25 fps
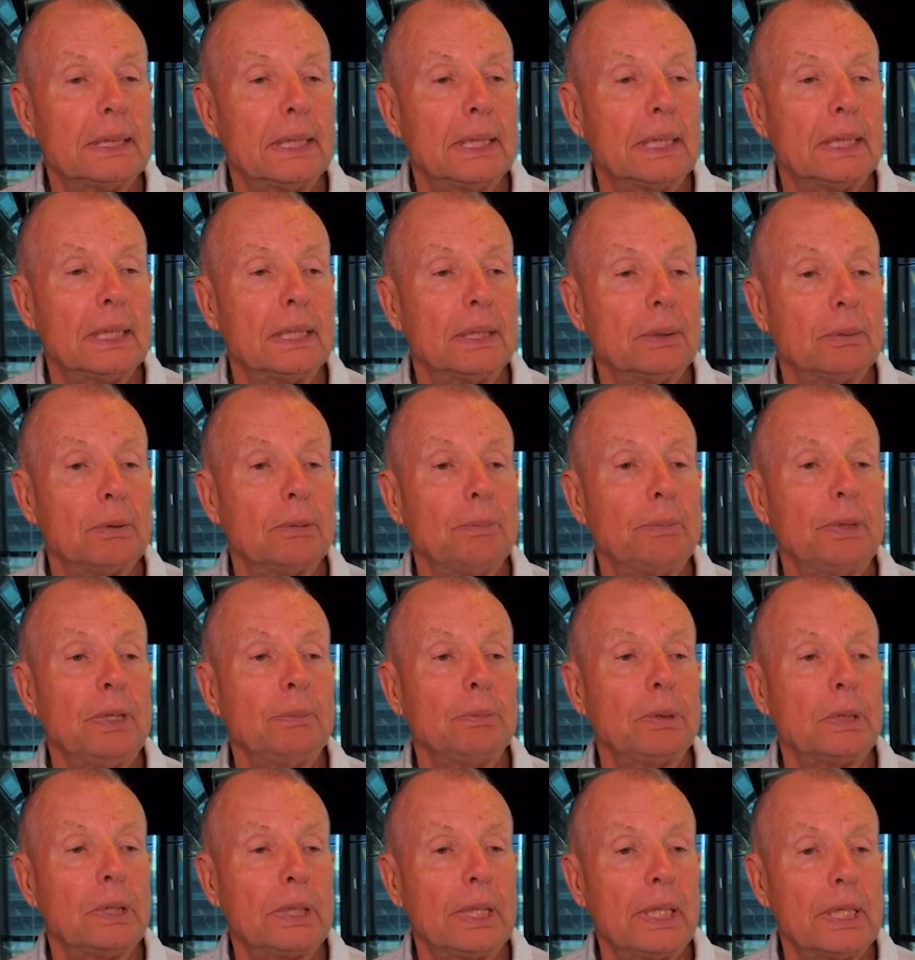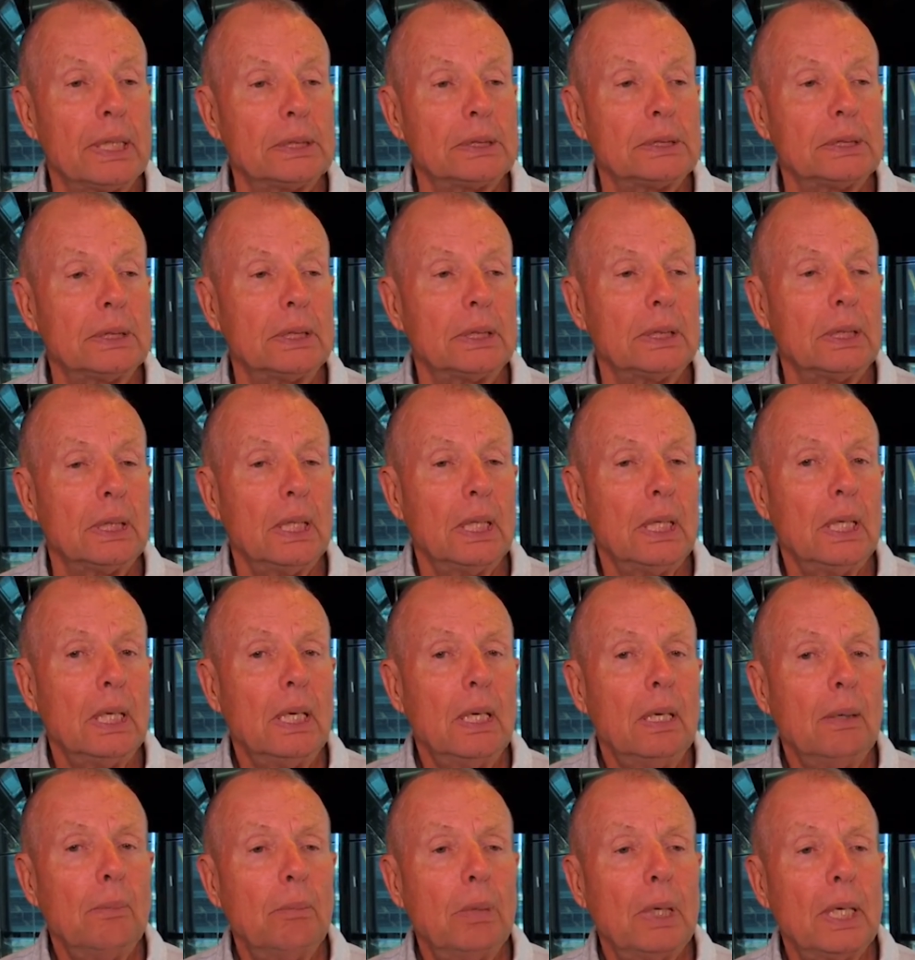There were people against it,
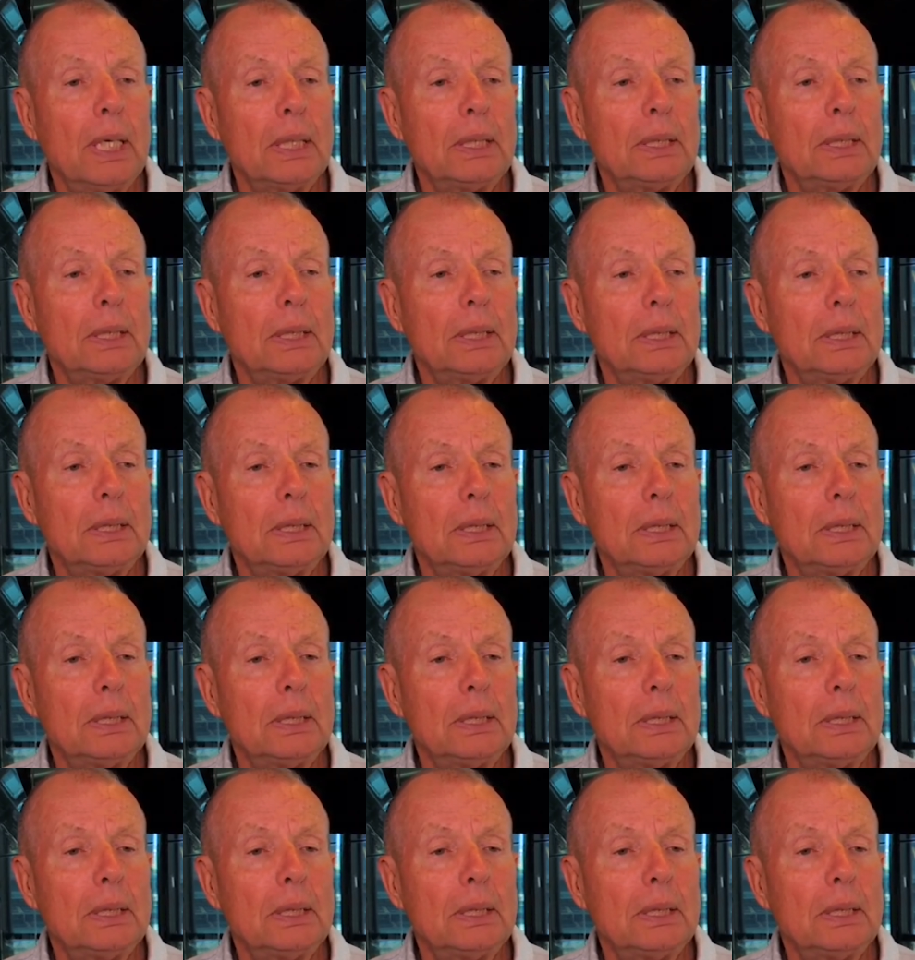but